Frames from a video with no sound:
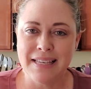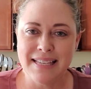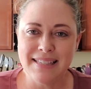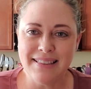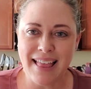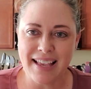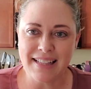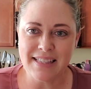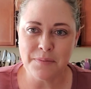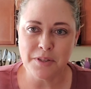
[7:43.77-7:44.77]
Please like
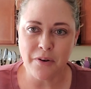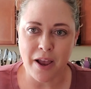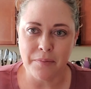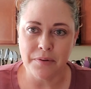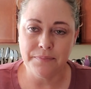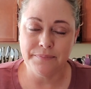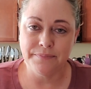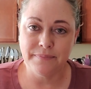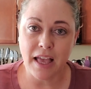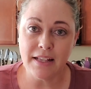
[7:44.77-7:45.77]
and subscribe.
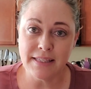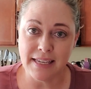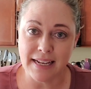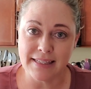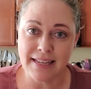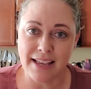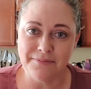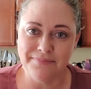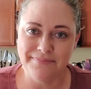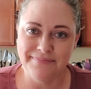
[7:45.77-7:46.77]
I'll see you next time.